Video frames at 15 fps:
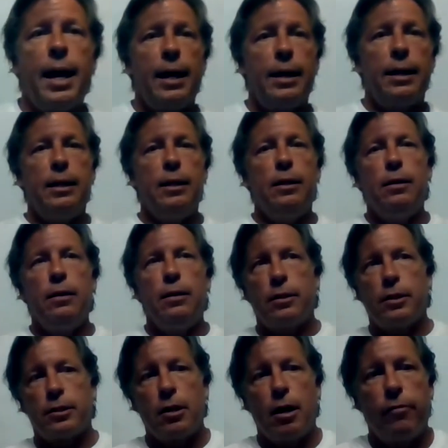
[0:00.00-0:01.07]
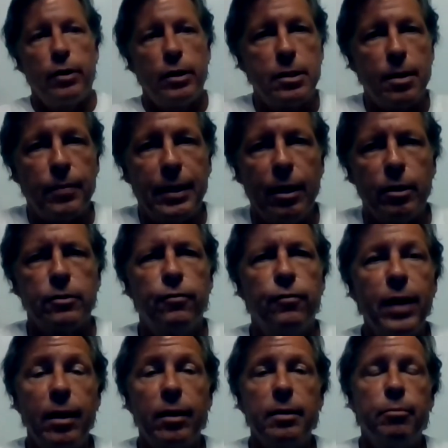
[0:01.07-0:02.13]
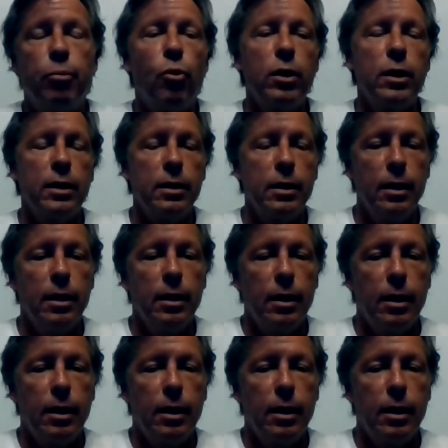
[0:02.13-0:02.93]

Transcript: and he discovered something else very important.